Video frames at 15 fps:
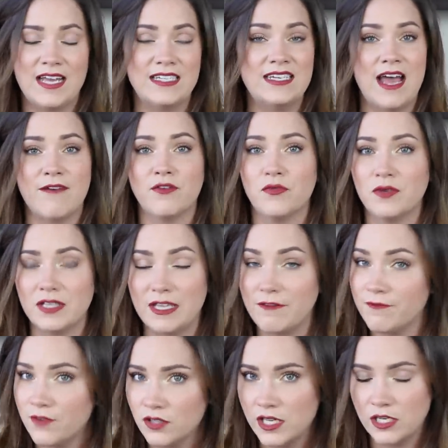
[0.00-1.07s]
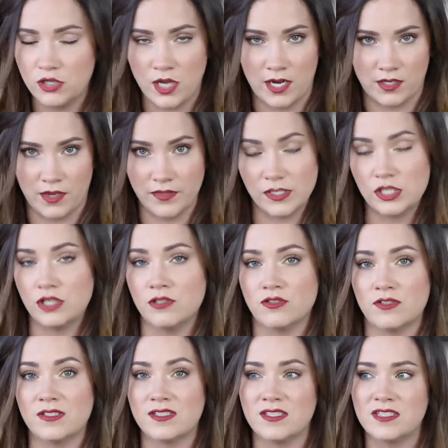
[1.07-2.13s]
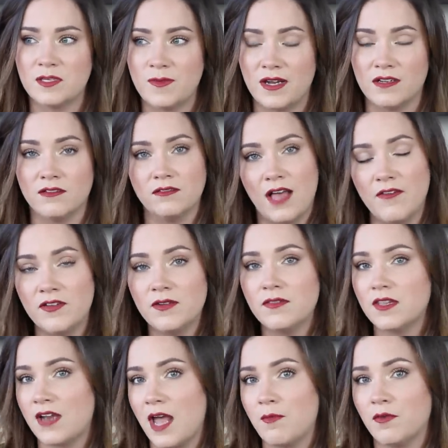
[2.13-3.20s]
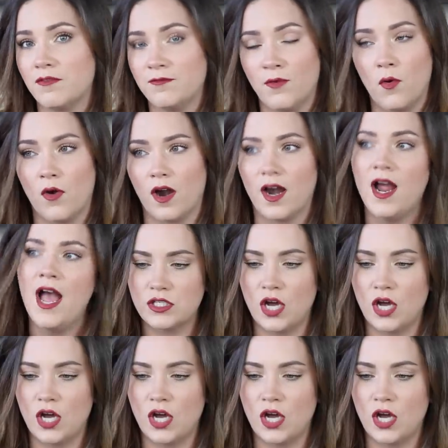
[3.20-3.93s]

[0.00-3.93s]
never really fully checked on the children since about 11 the night before.